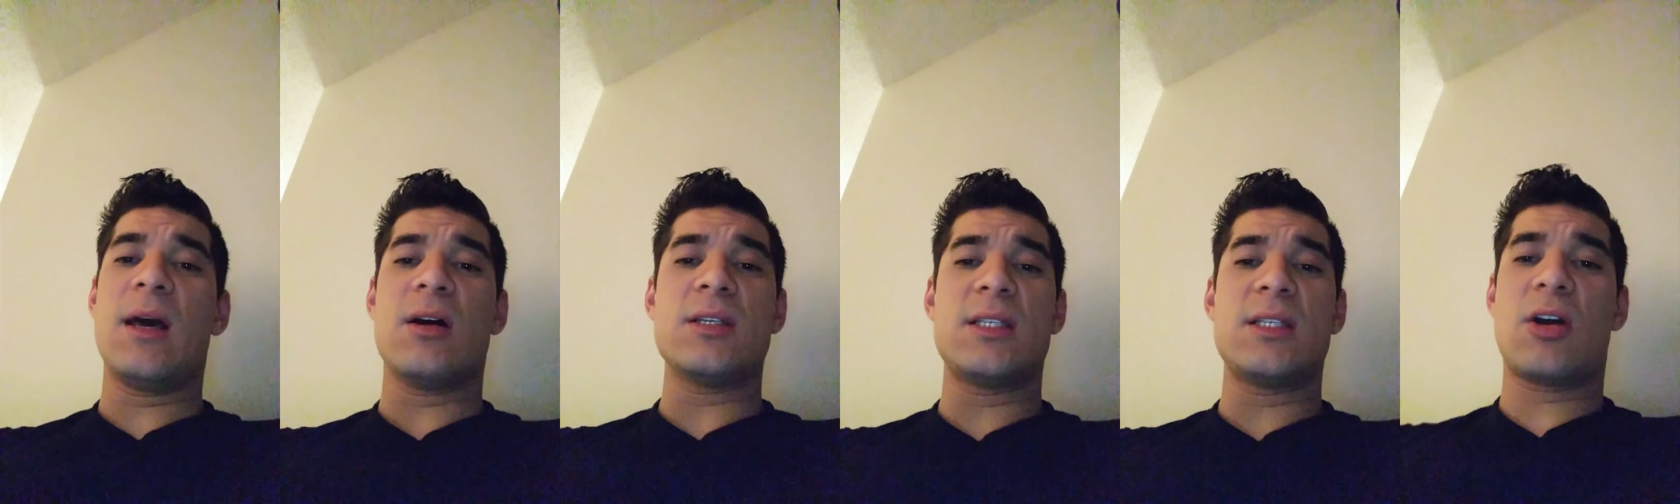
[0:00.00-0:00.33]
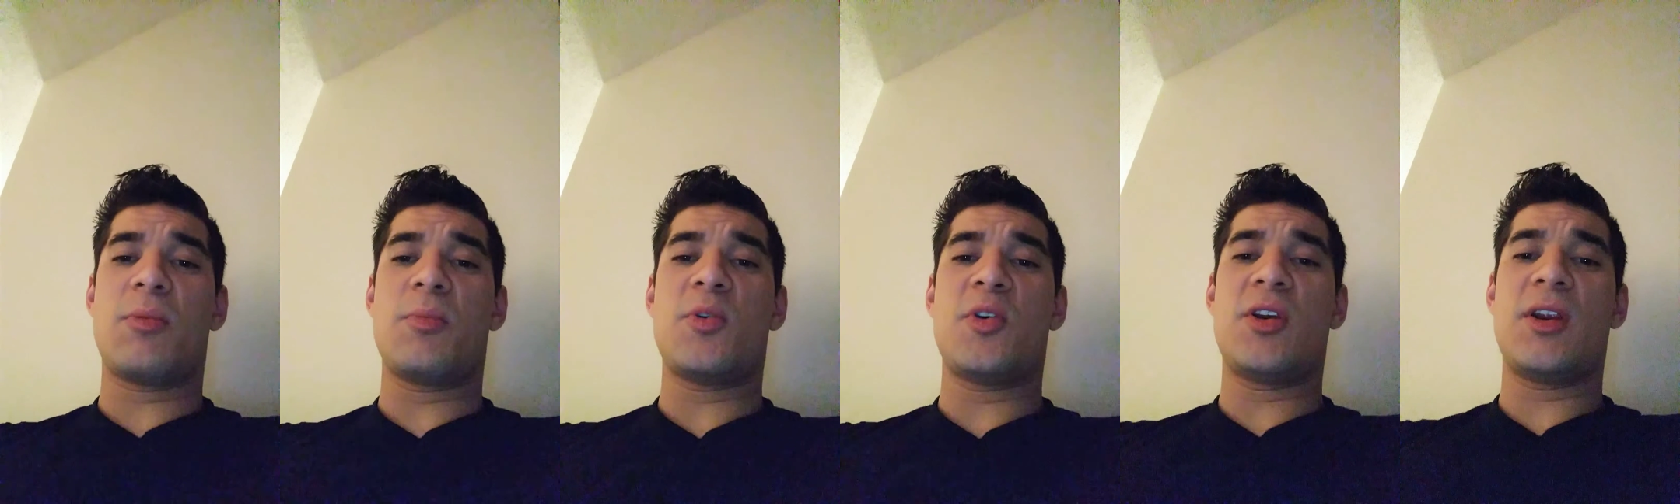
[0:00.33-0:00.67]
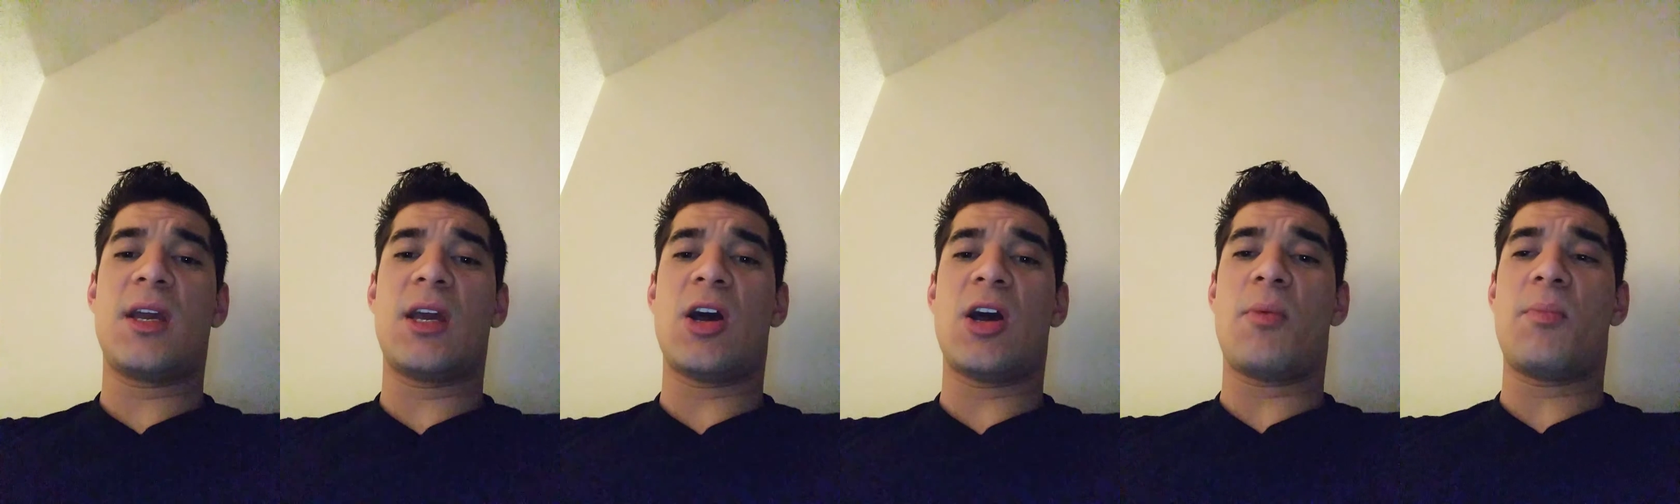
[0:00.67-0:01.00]
else in the
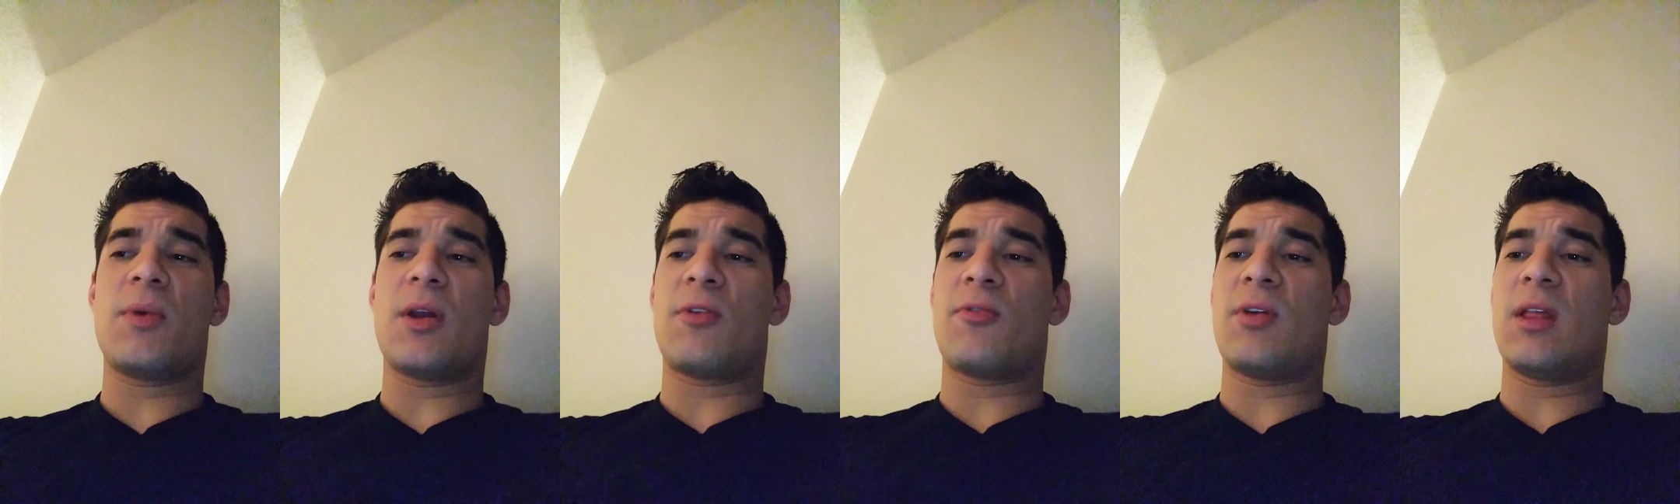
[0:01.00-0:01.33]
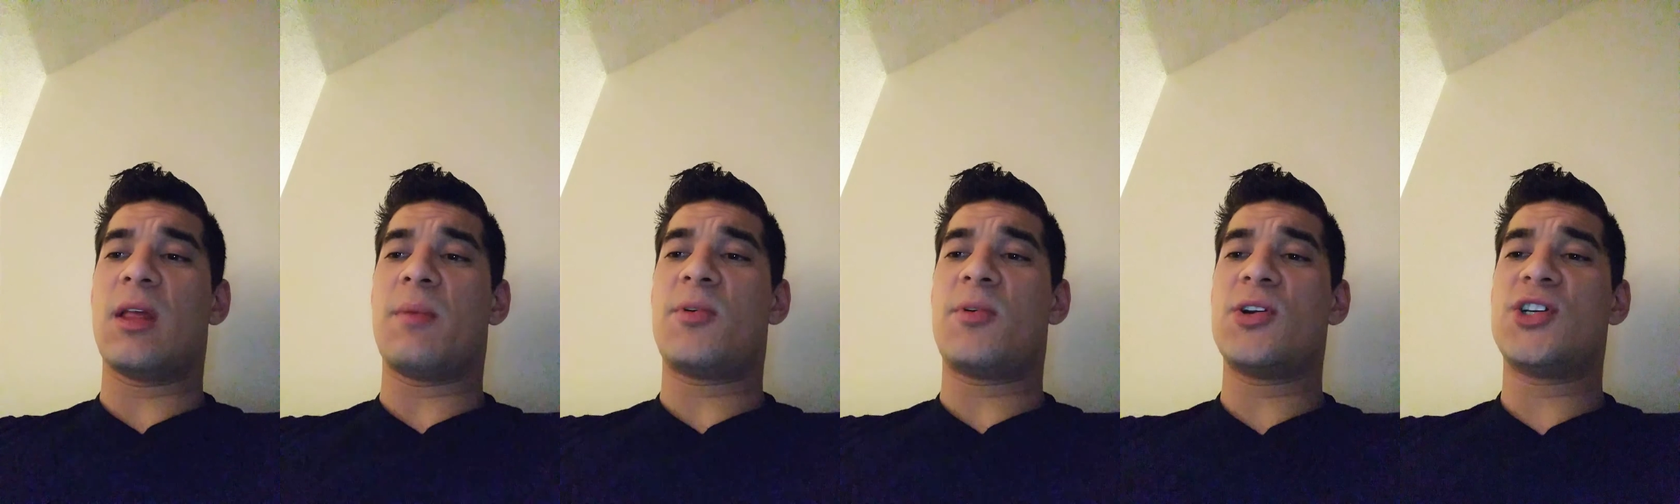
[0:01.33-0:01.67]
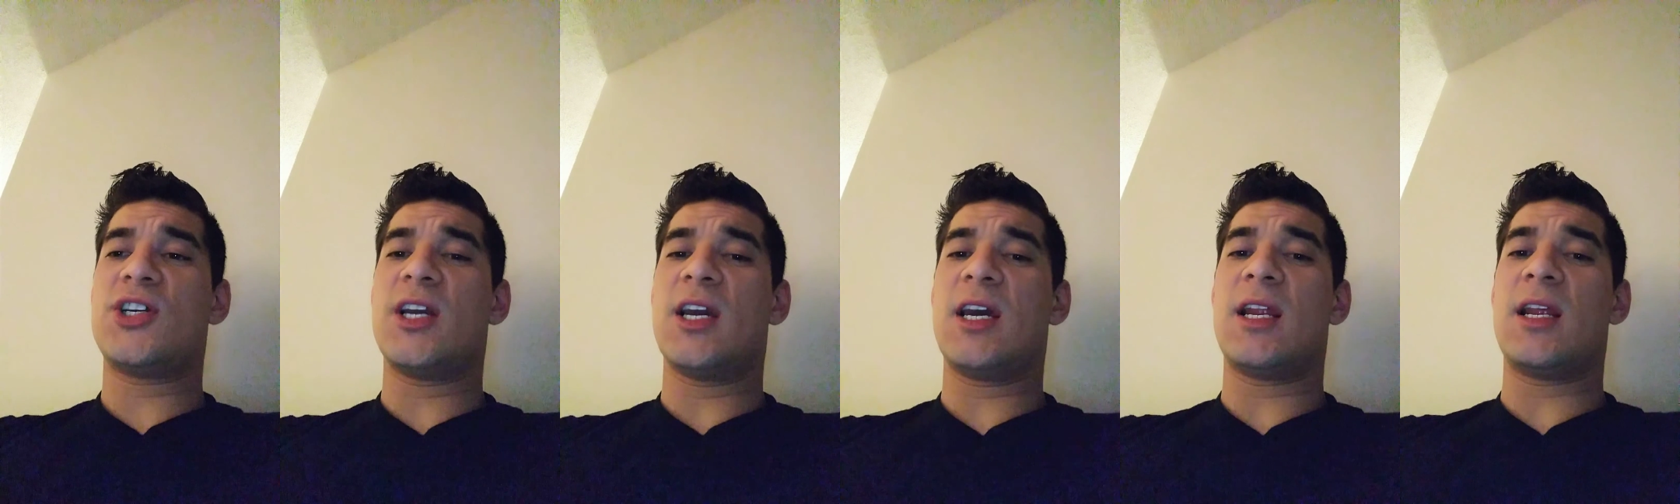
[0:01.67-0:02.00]
community can help me, I really
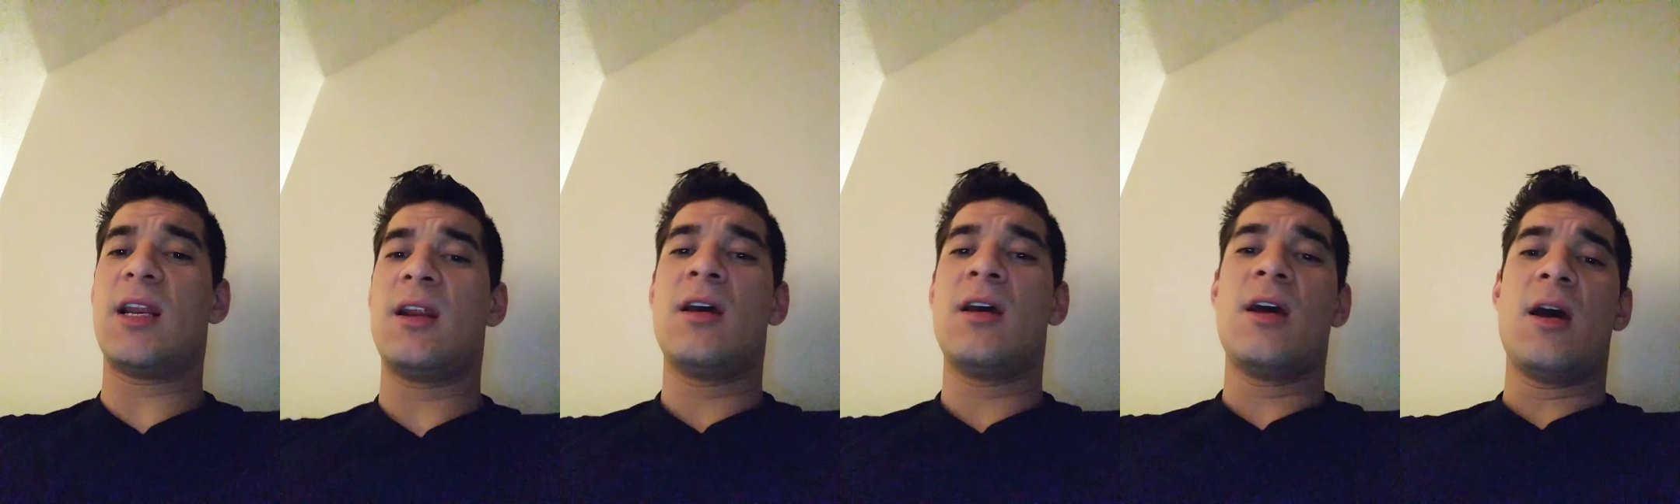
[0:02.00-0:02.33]
appreciate it.